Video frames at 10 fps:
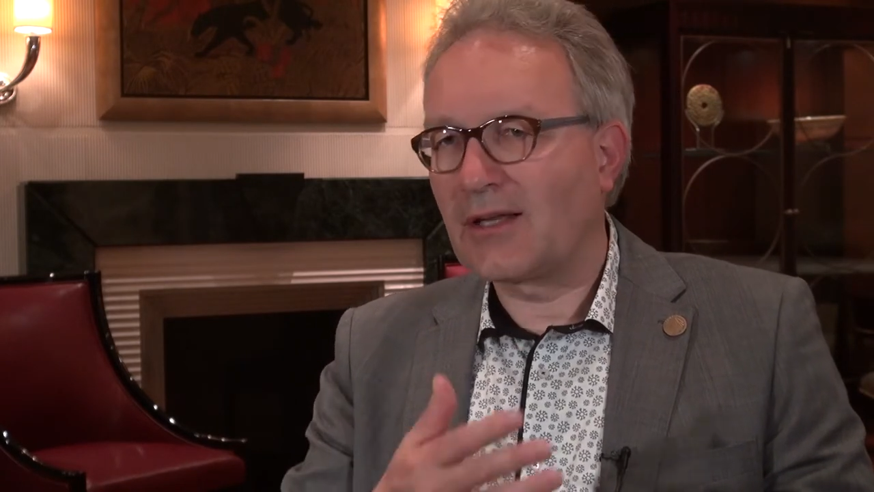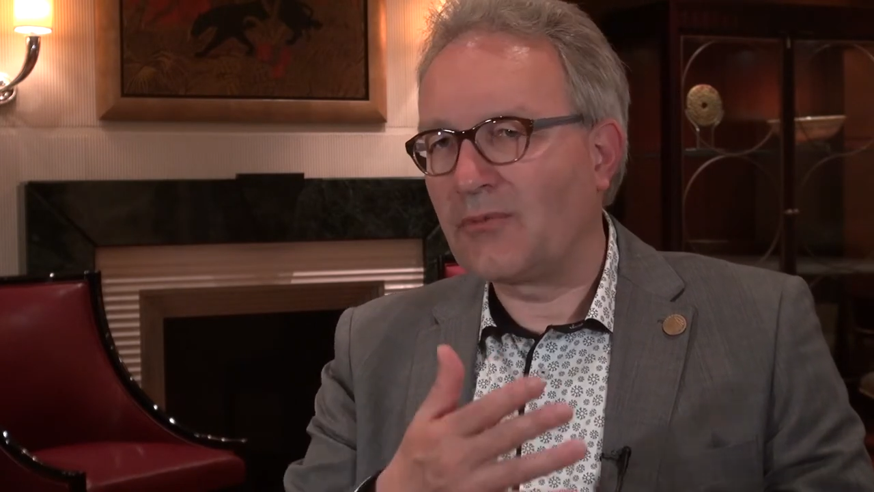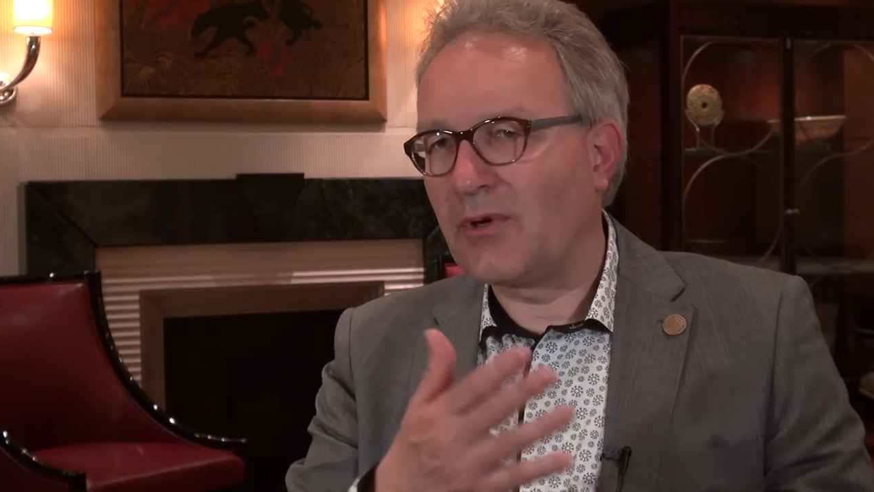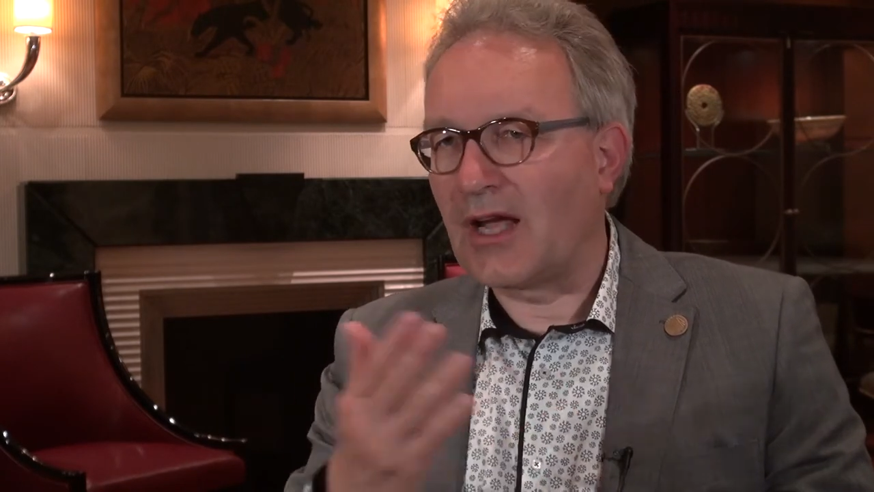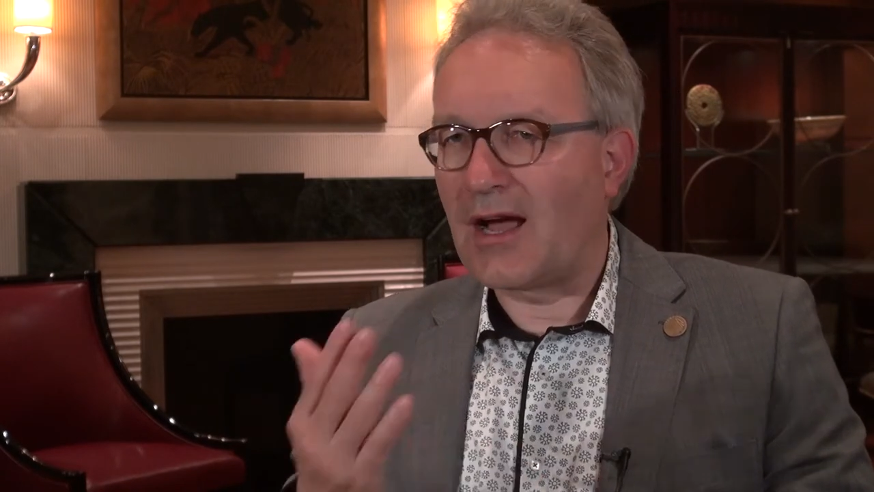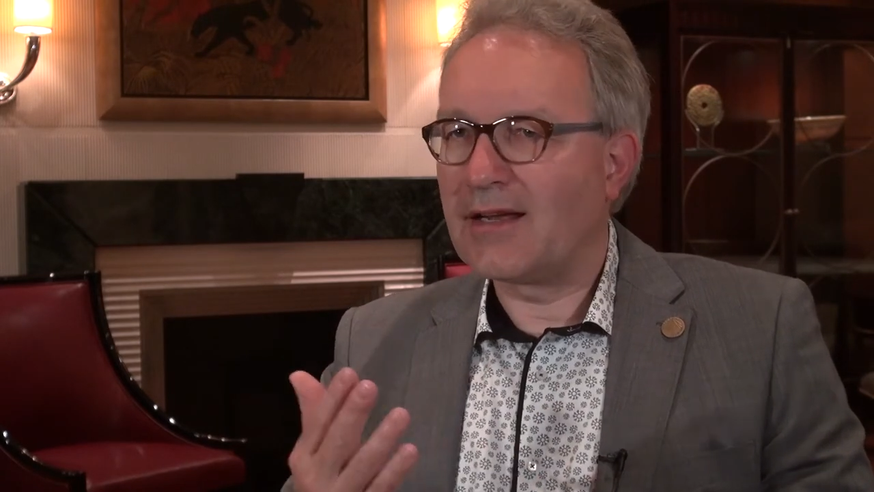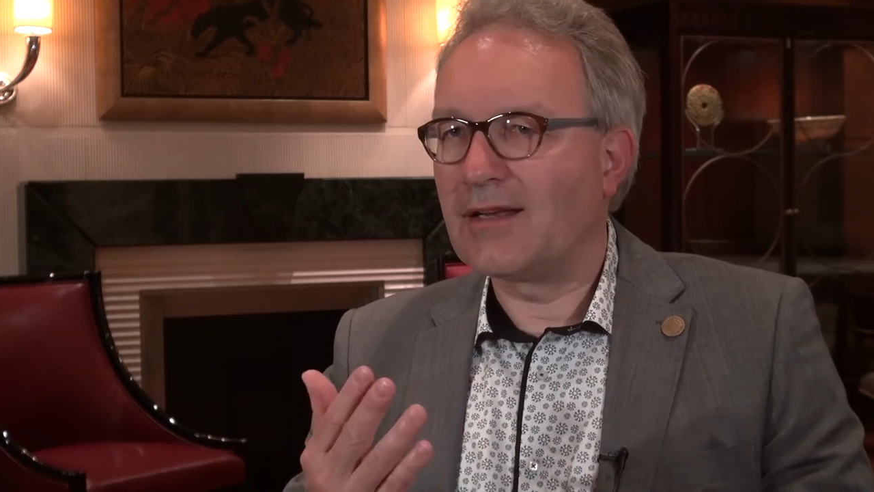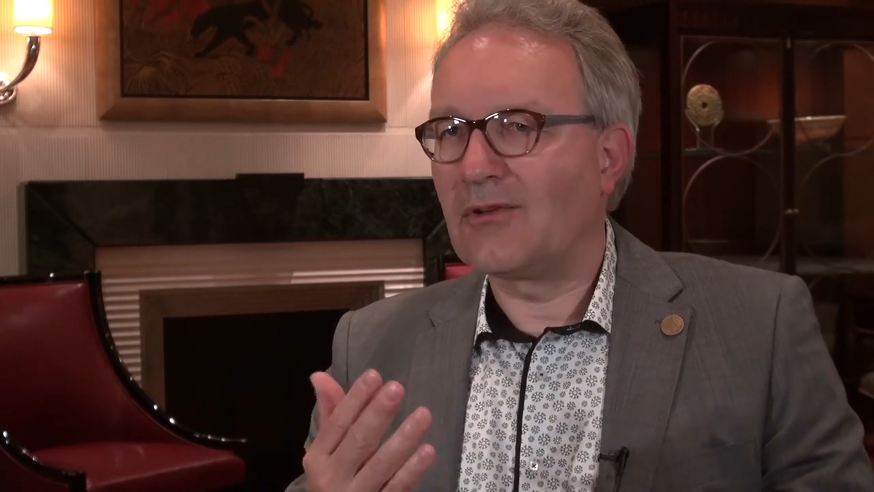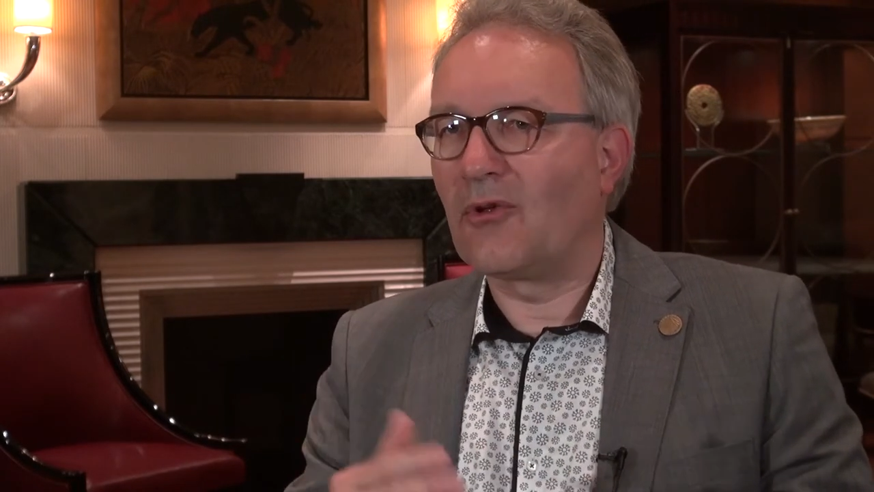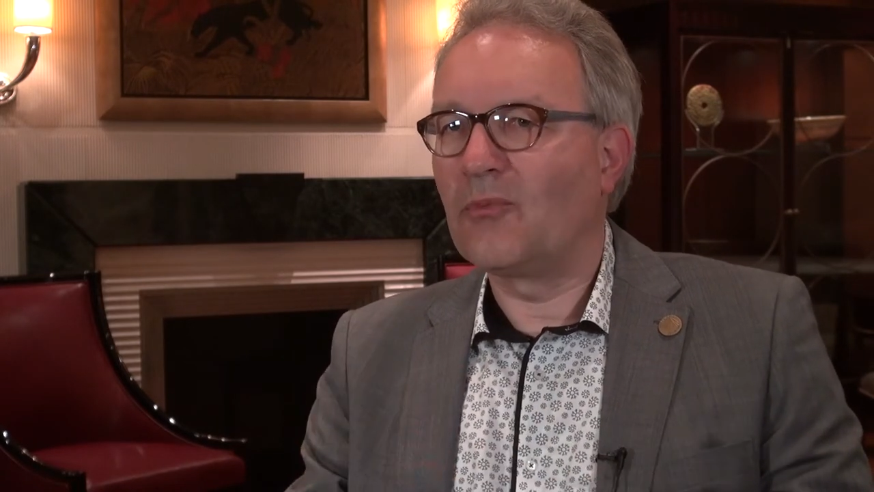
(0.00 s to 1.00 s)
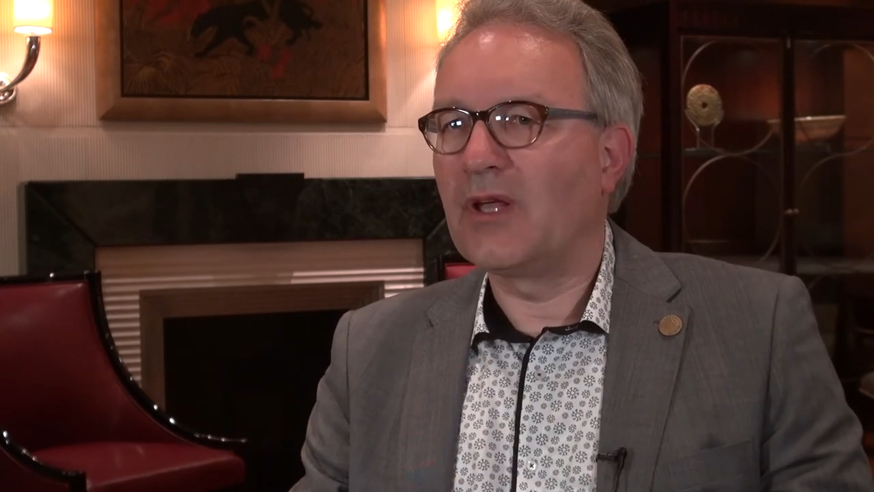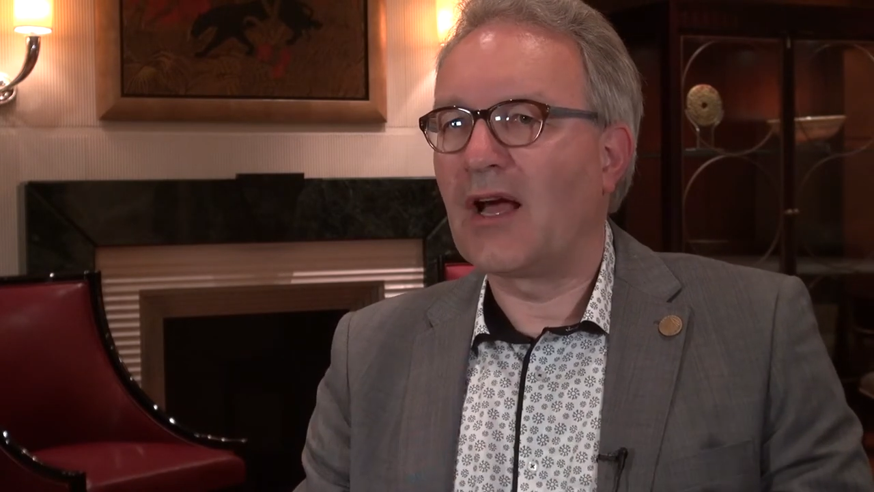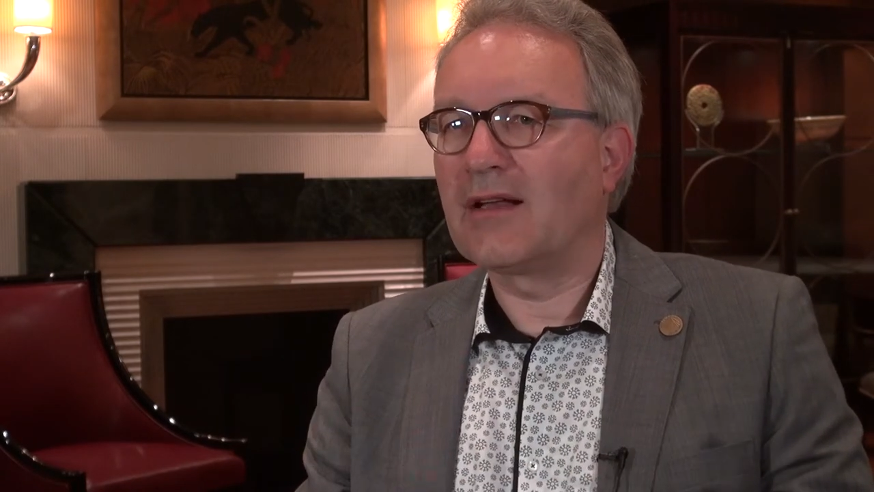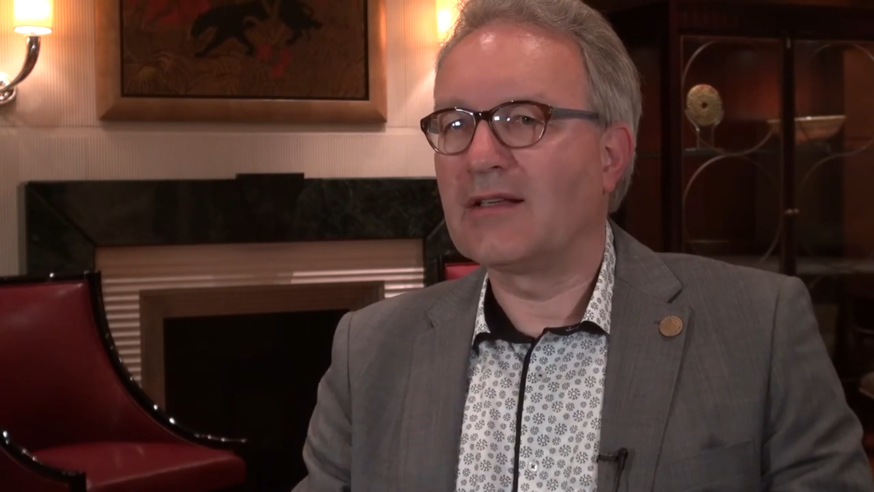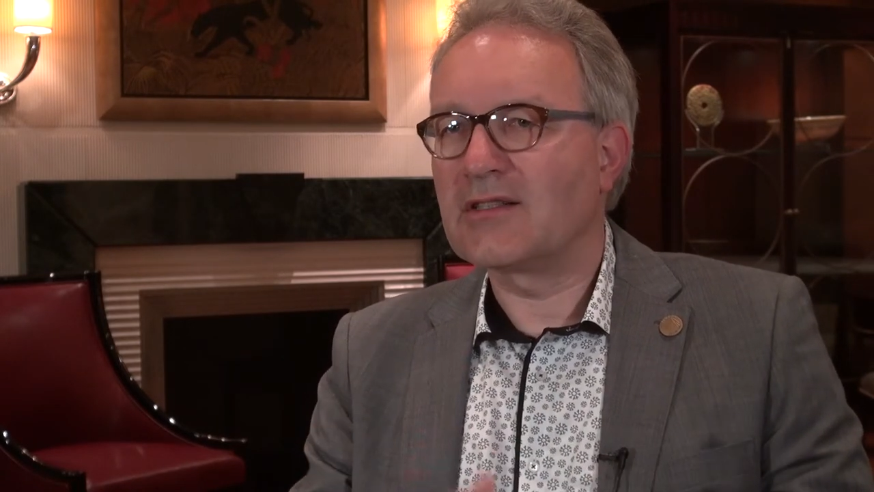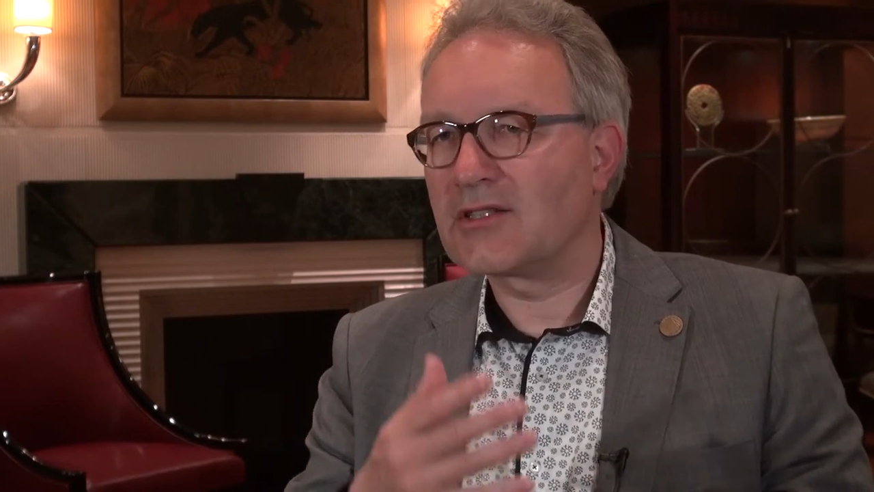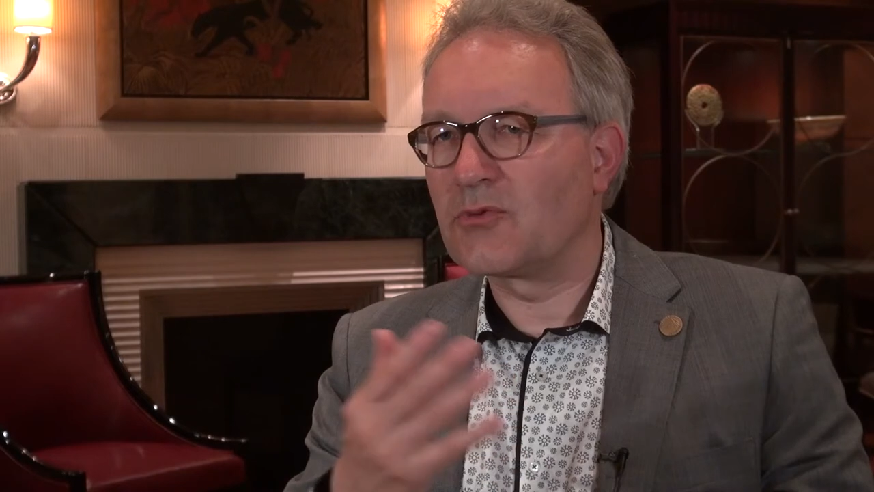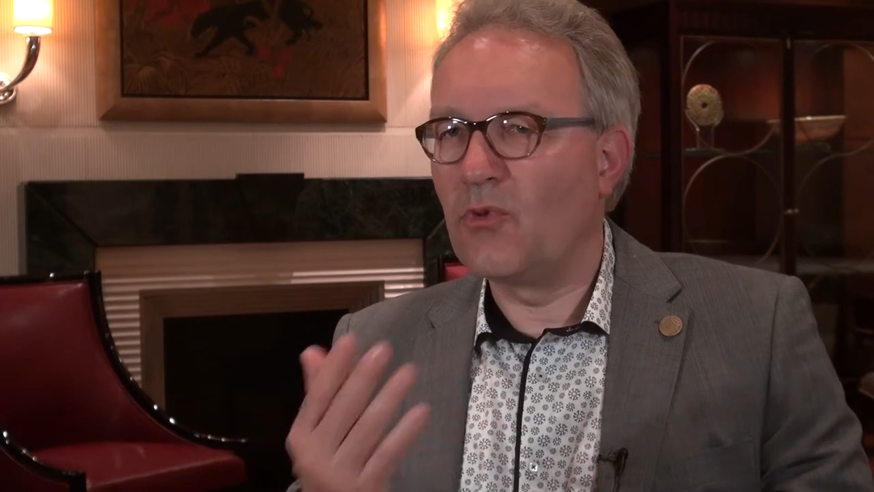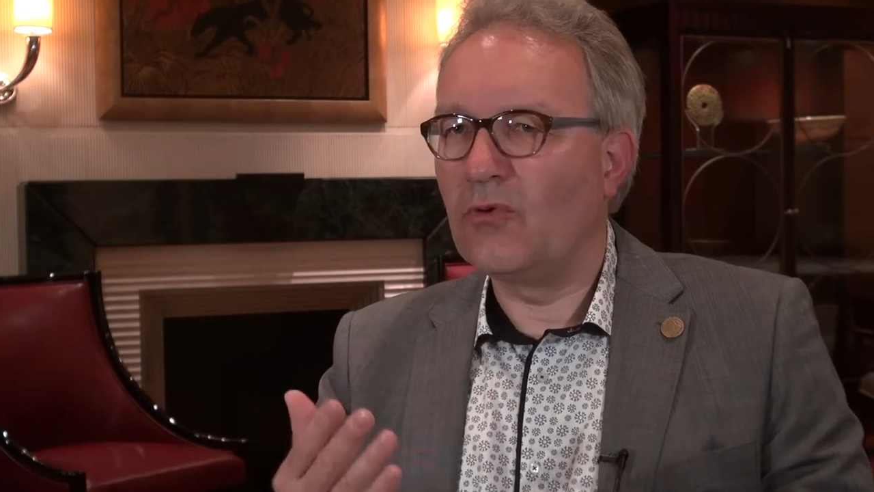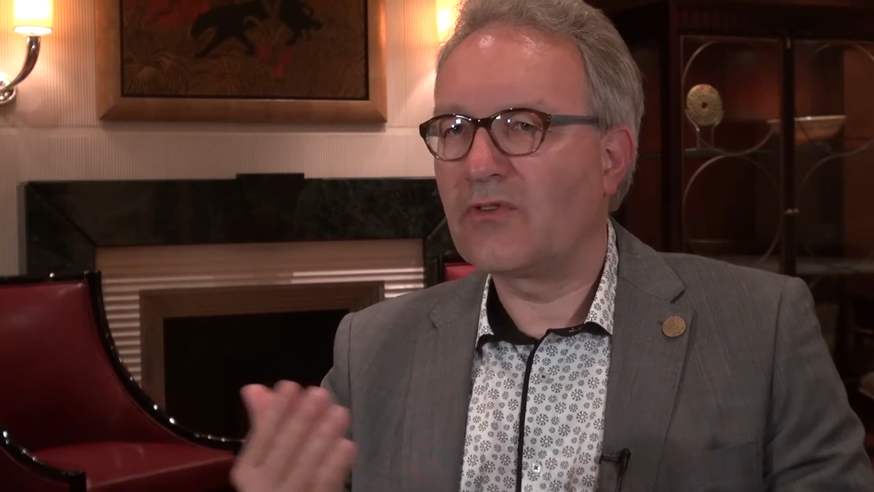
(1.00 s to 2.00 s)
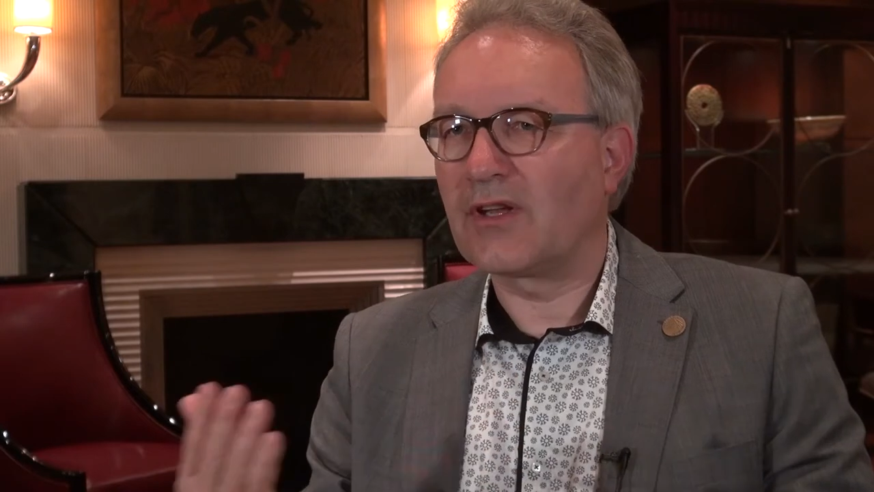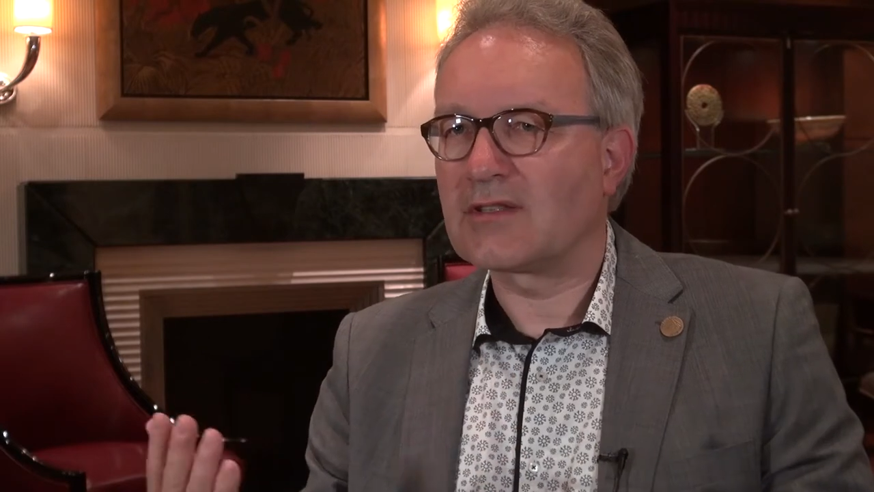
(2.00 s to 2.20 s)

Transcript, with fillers: that we hide it all behind these smooth